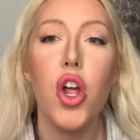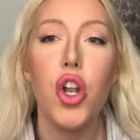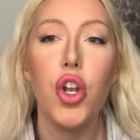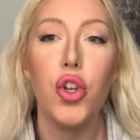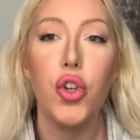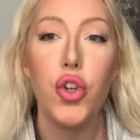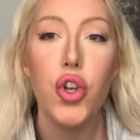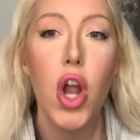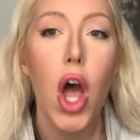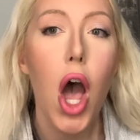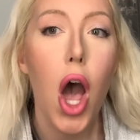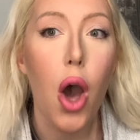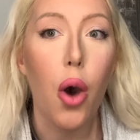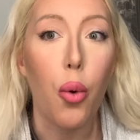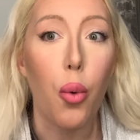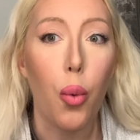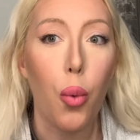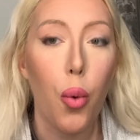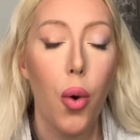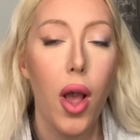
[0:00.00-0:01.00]

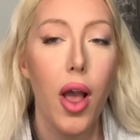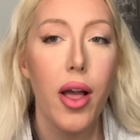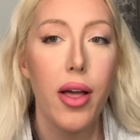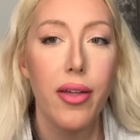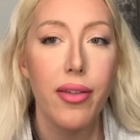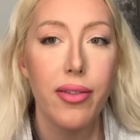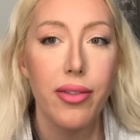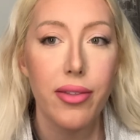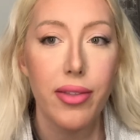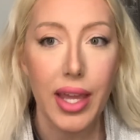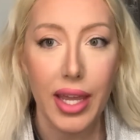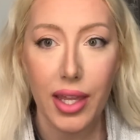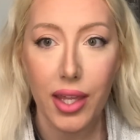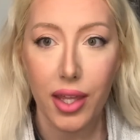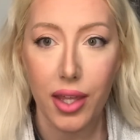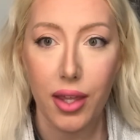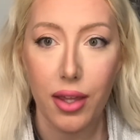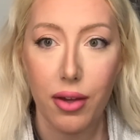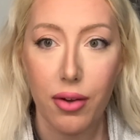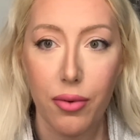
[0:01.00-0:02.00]
No,
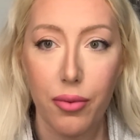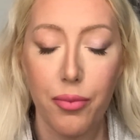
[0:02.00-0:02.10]
thank you.